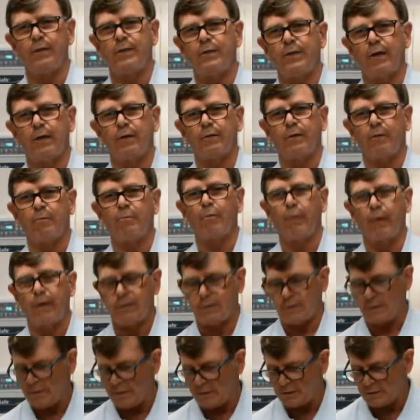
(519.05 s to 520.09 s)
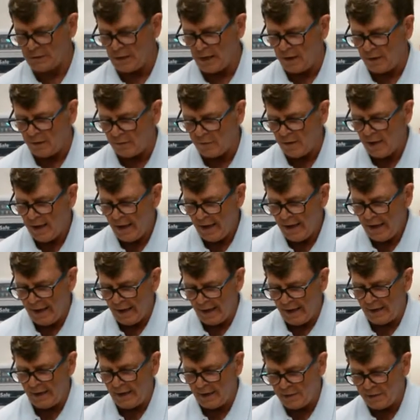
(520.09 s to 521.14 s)
detailed impression itself,
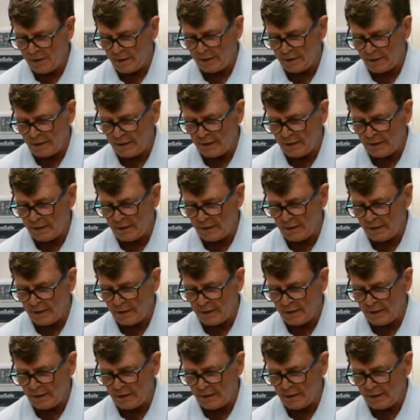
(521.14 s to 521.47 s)
anything